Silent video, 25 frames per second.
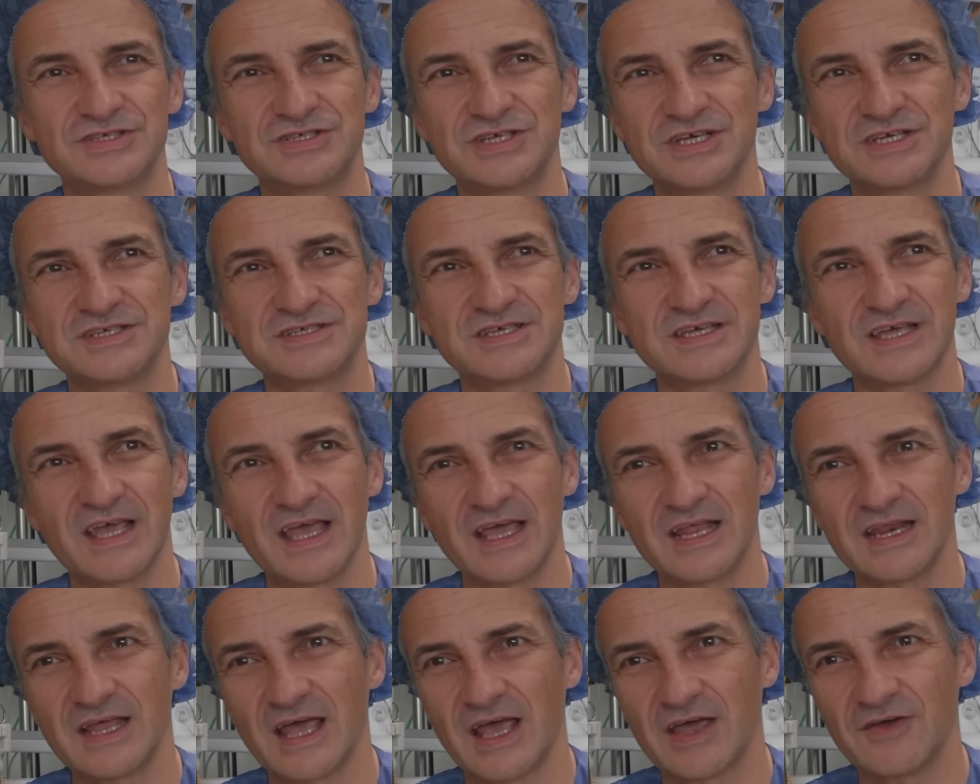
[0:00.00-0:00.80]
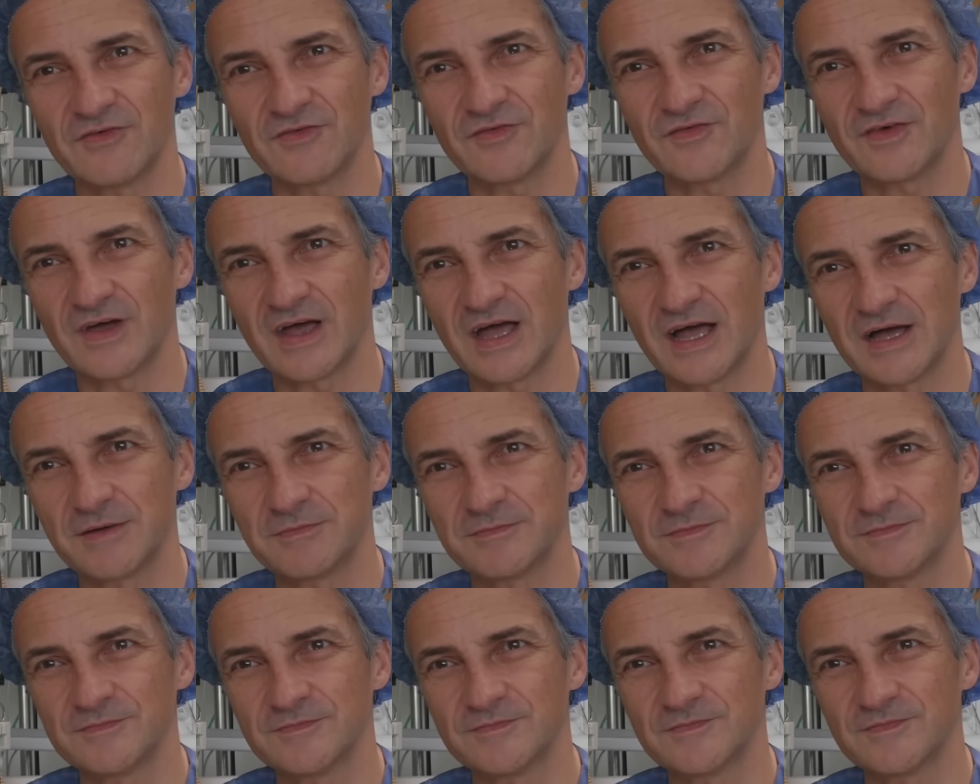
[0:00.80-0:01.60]
GCN have
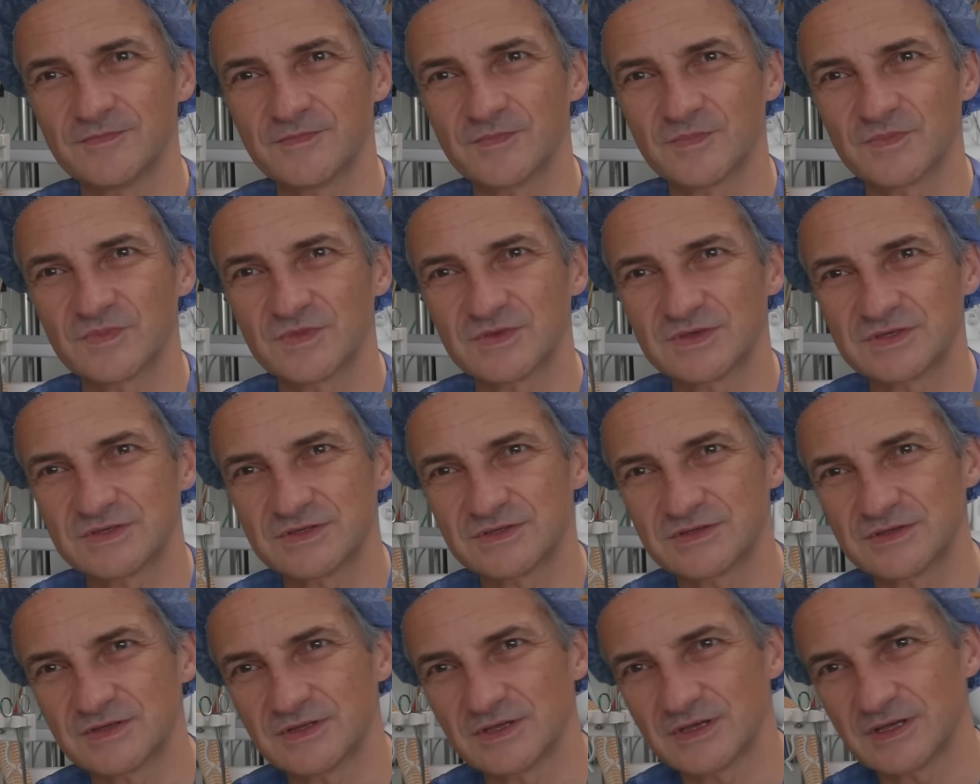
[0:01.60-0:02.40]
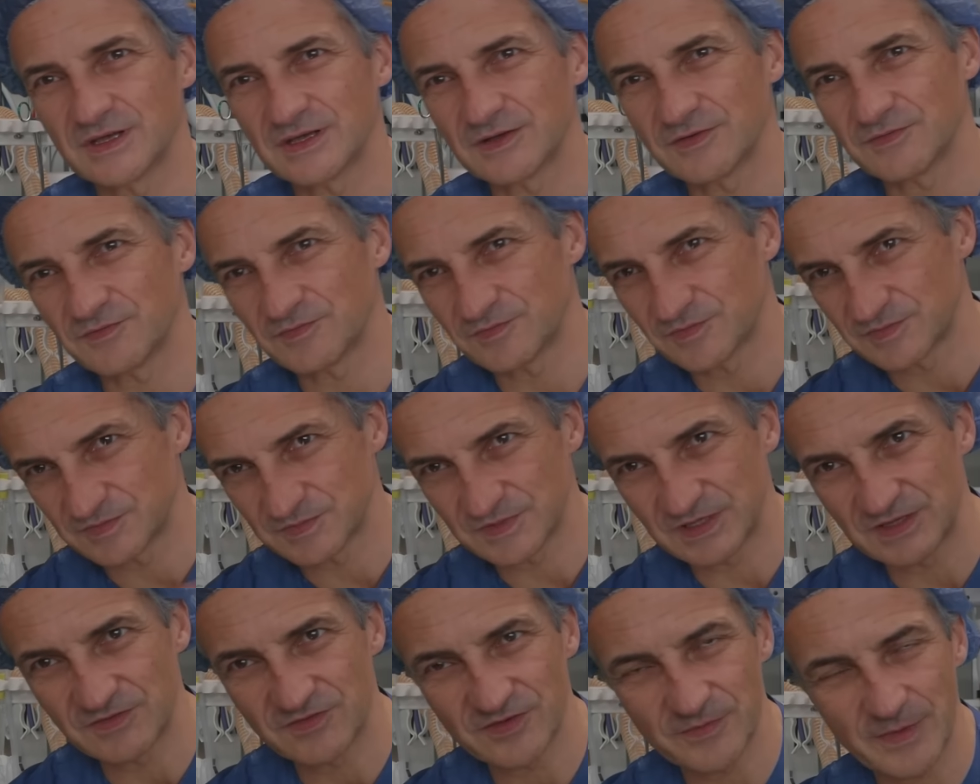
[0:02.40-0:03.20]
um,
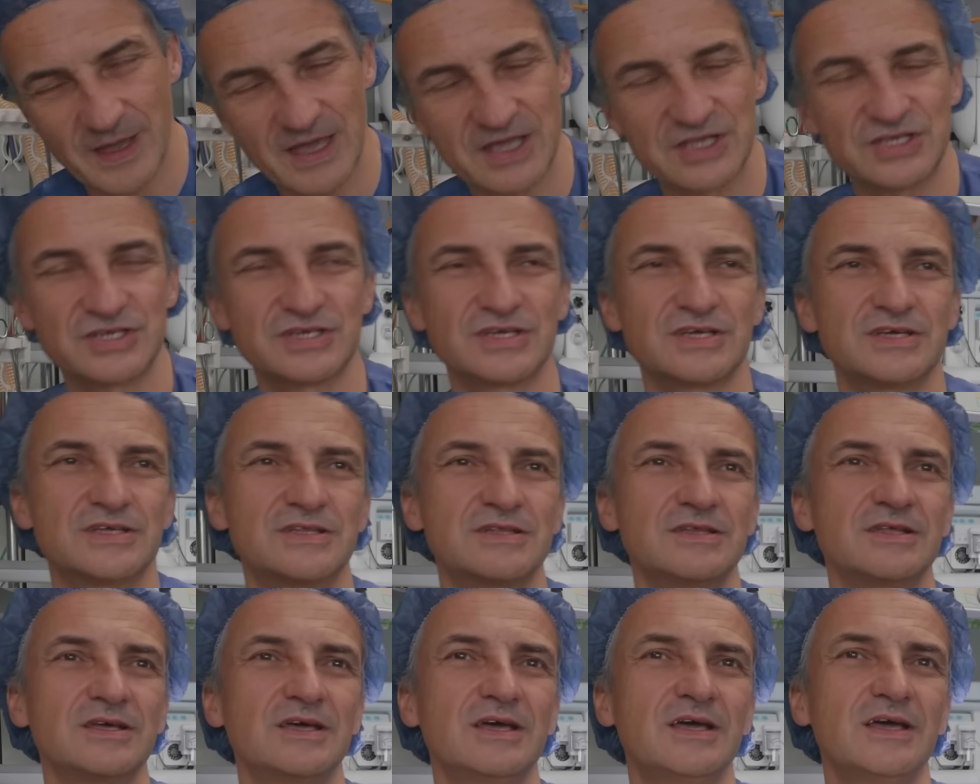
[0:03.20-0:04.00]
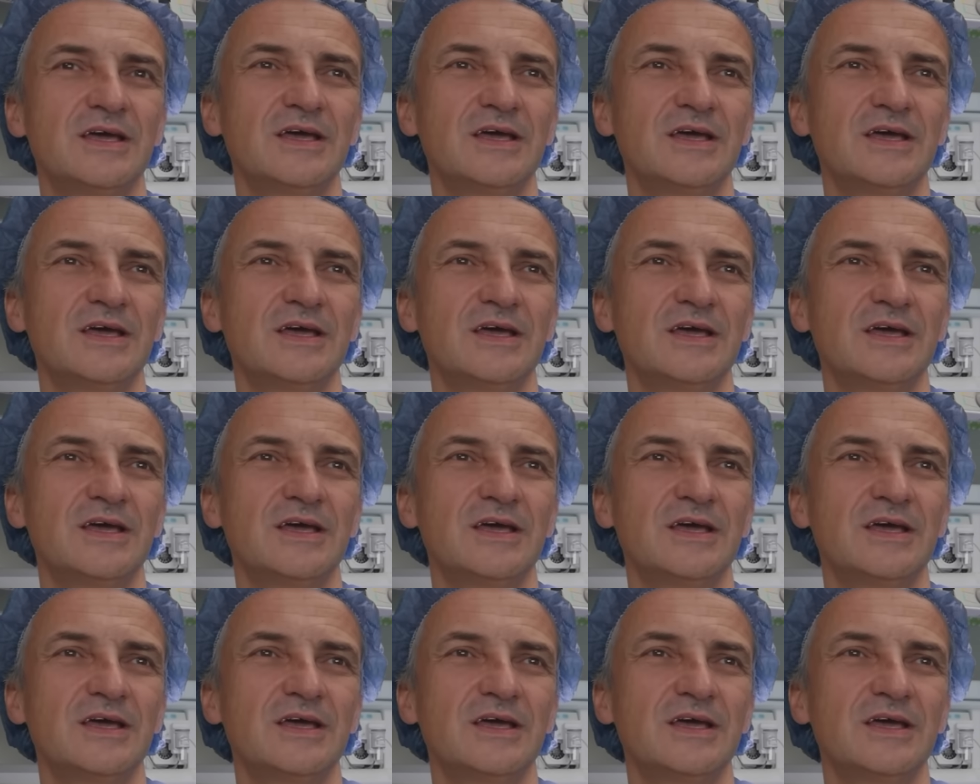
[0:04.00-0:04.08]
information.